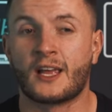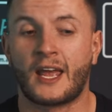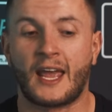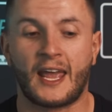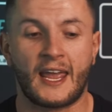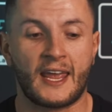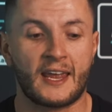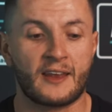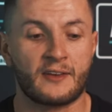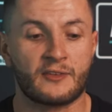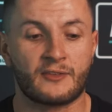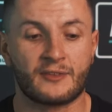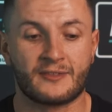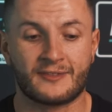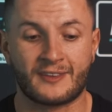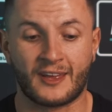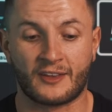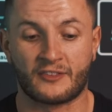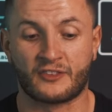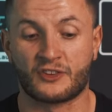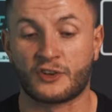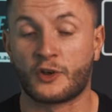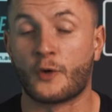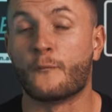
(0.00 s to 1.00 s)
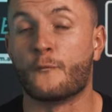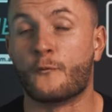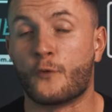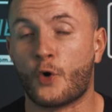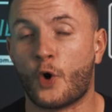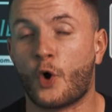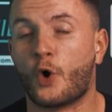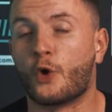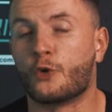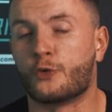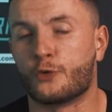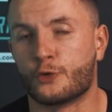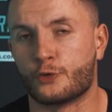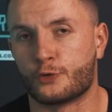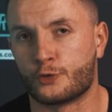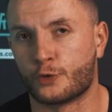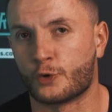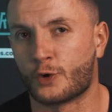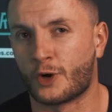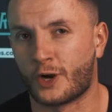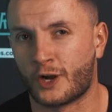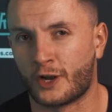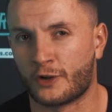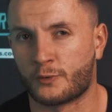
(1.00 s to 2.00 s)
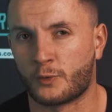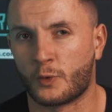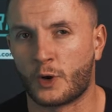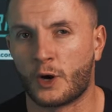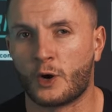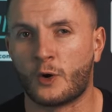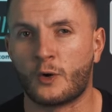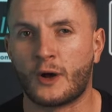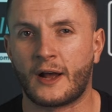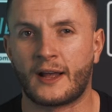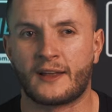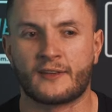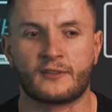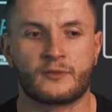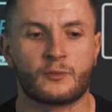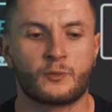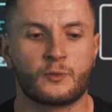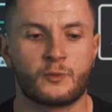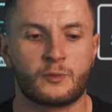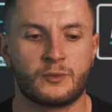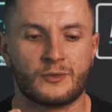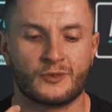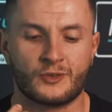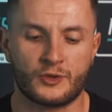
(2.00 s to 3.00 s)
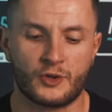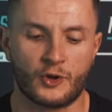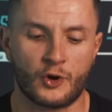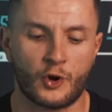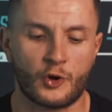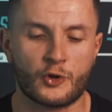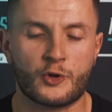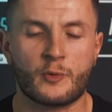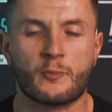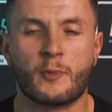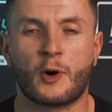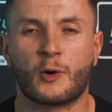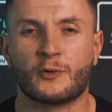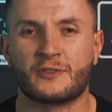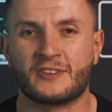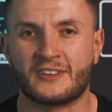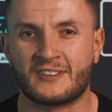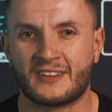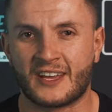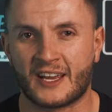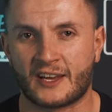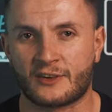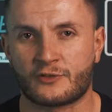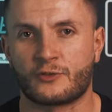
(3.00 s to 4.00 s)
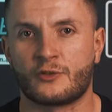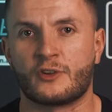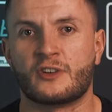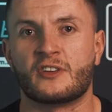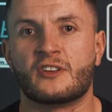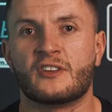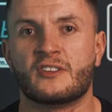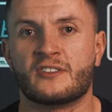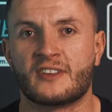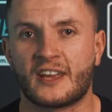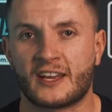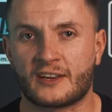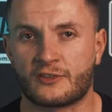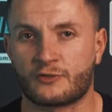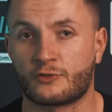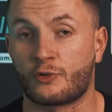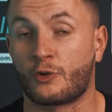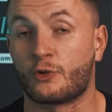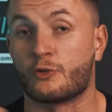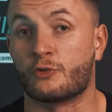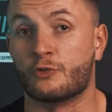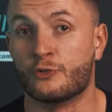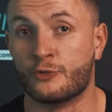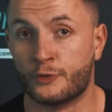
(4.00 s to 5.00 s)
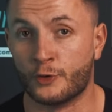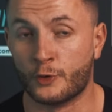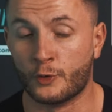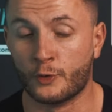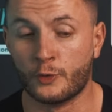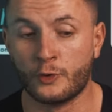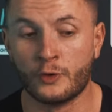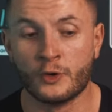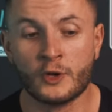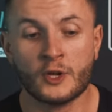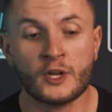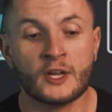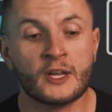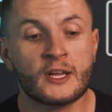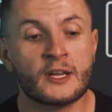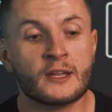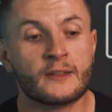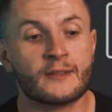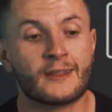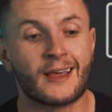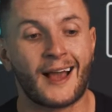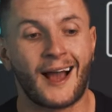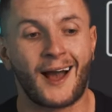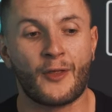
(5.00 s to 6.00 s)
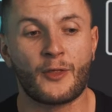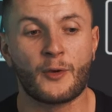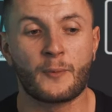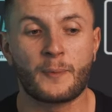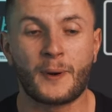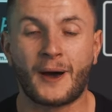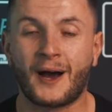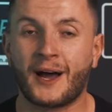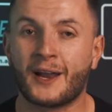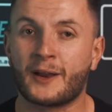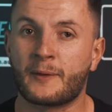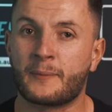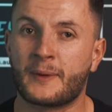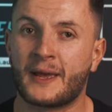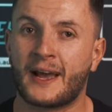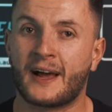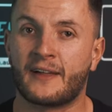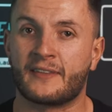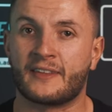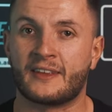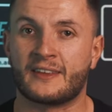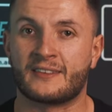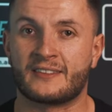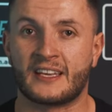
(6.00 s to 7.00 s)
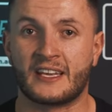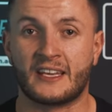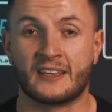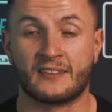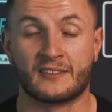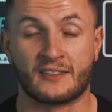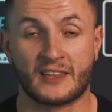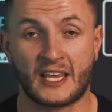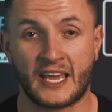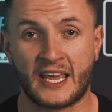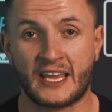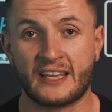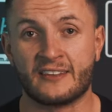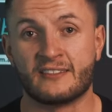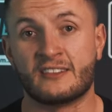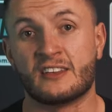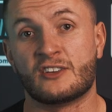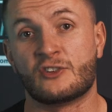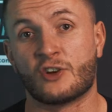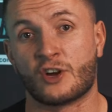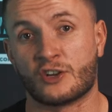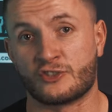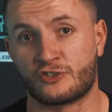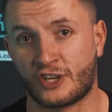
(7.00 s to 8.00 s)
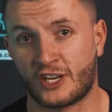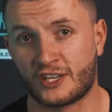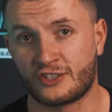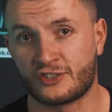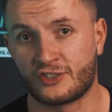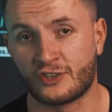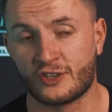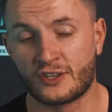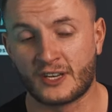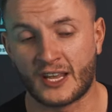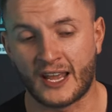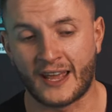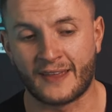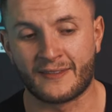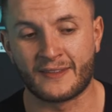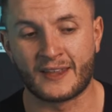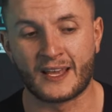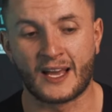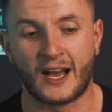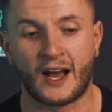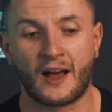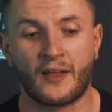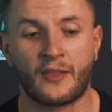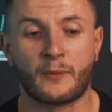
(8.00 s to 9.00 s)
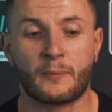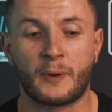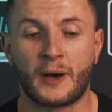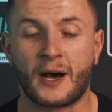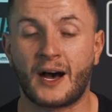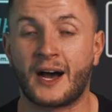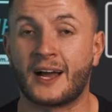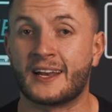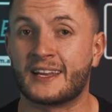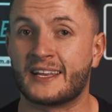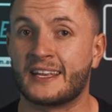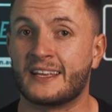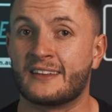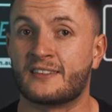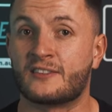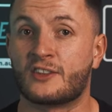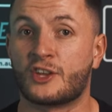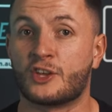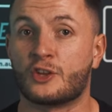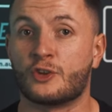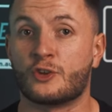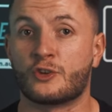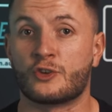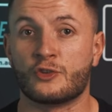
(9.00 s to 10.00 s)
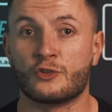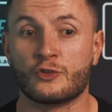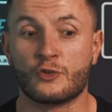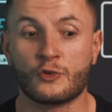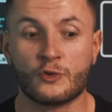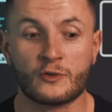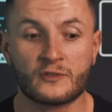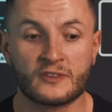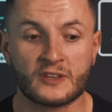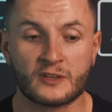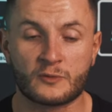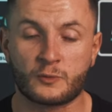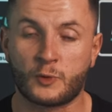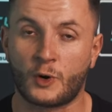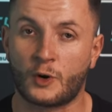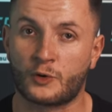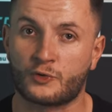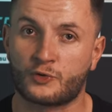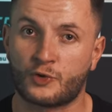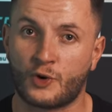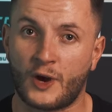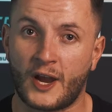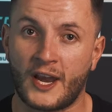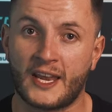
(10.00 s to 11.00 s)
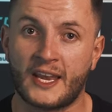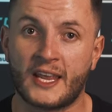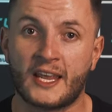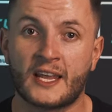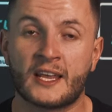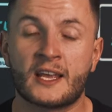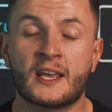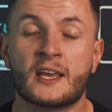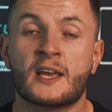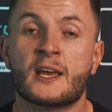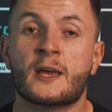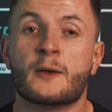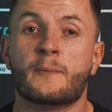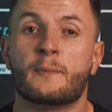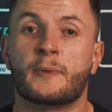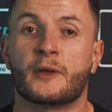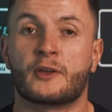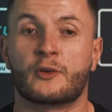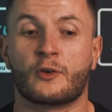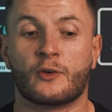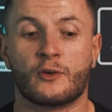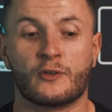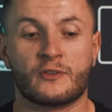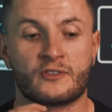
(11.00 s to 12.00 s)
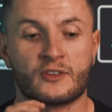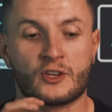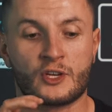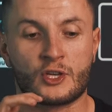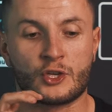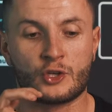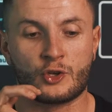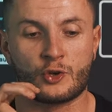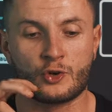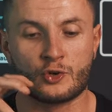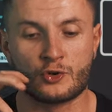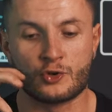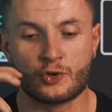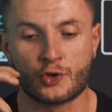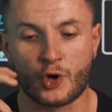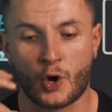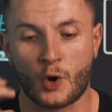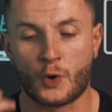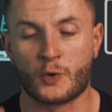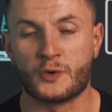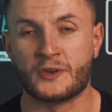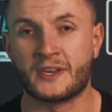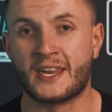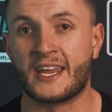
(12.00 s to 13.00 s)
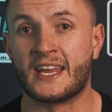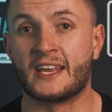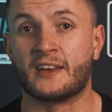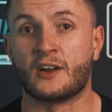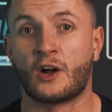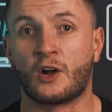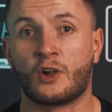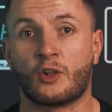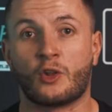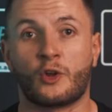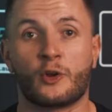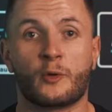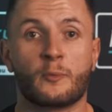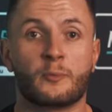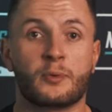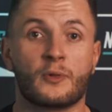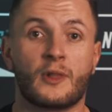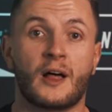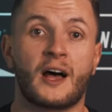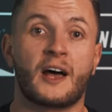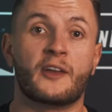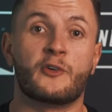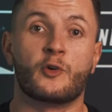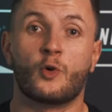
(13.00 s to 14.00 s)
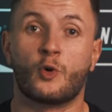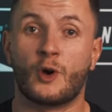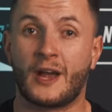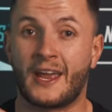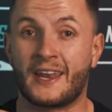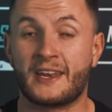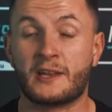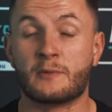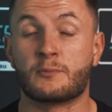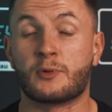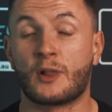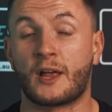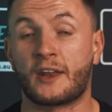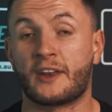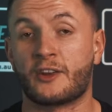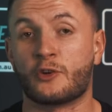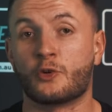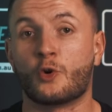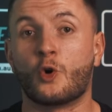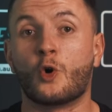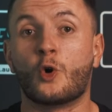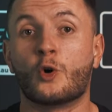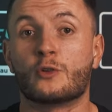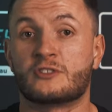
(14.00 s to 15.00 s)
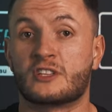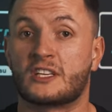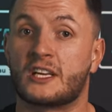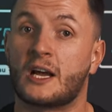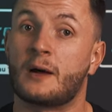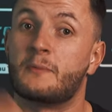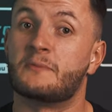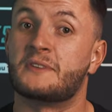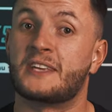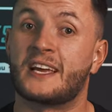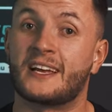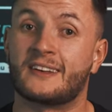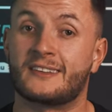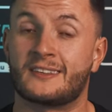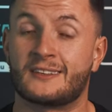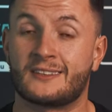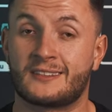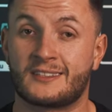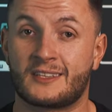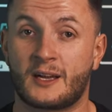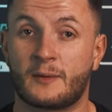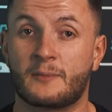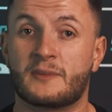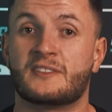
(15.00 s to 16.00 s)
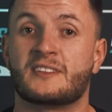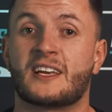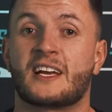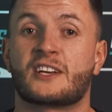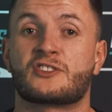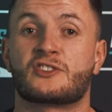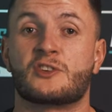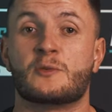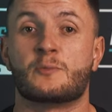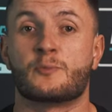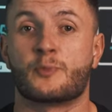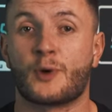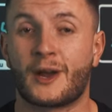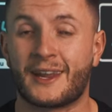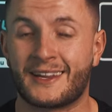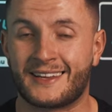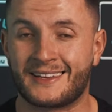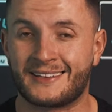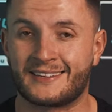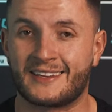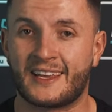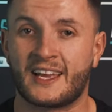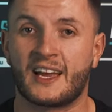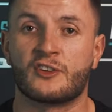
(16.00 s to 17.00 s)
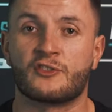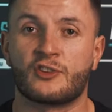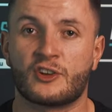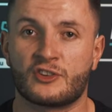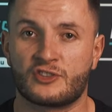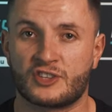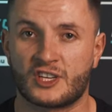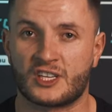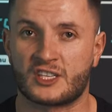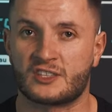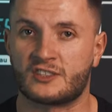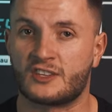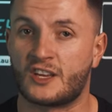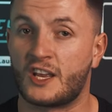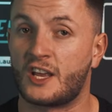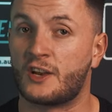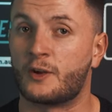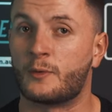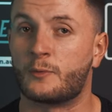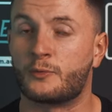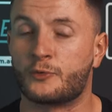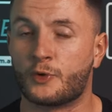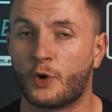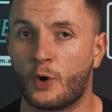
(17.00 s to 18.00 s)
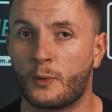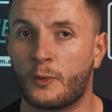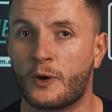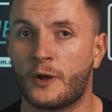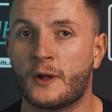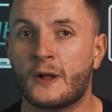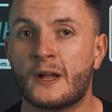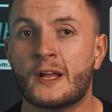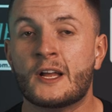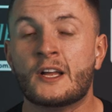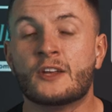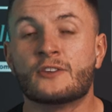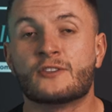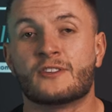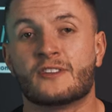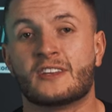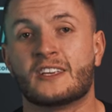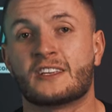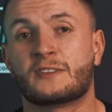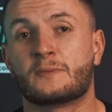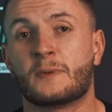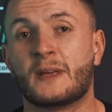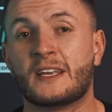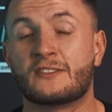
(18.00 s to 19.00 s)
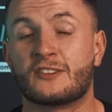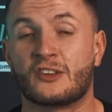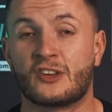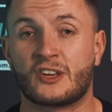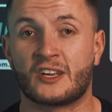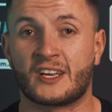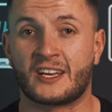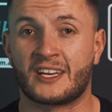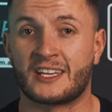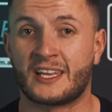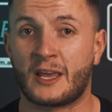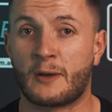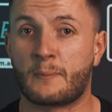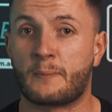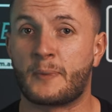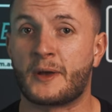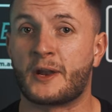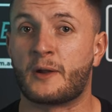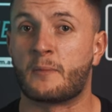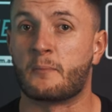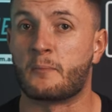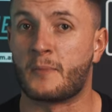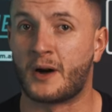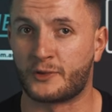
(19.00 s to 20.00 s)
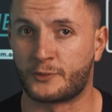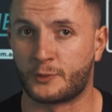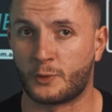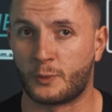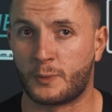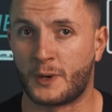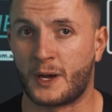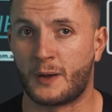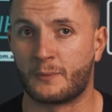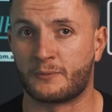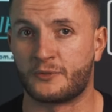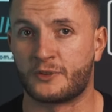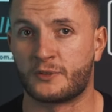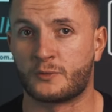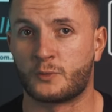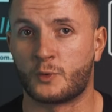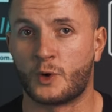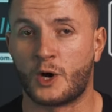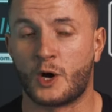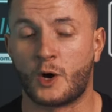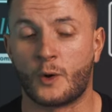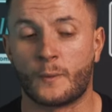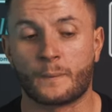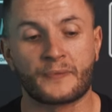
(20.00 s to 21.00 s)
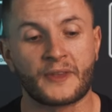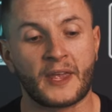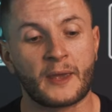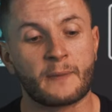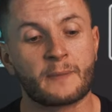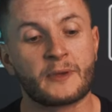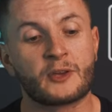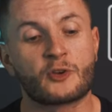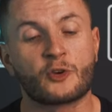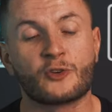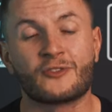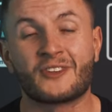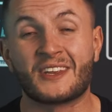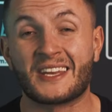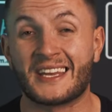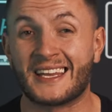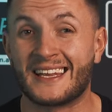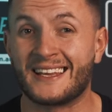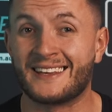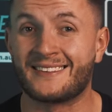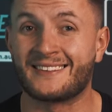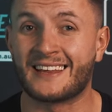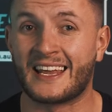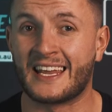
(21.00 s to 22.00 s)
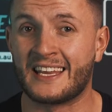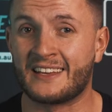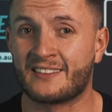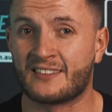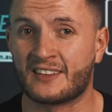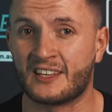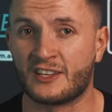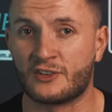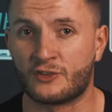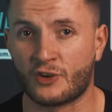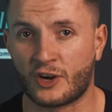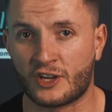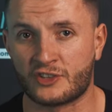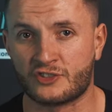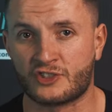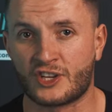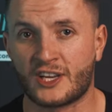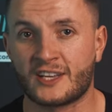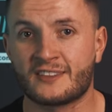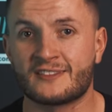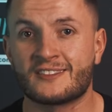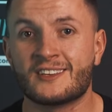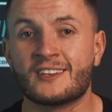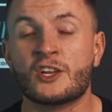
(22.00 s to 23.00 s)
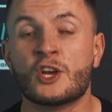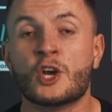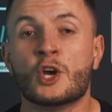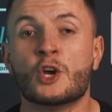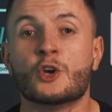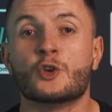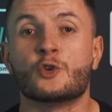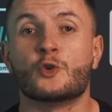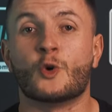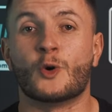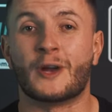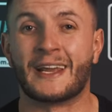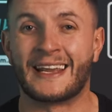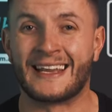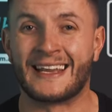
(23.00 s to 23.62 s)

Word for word: and doesn't convert to sugar as well as, you know, your maltodextrin and your dextrose do. The other part about this is the easy digestion, and the other part is that you can use this while training because you don't need a lot of blood or any blood at all to come down to the stomach to actually break it down, digest it, and absorb it. So this means that you're gonna get better muscle pumps as well. And because it is easily digested, you're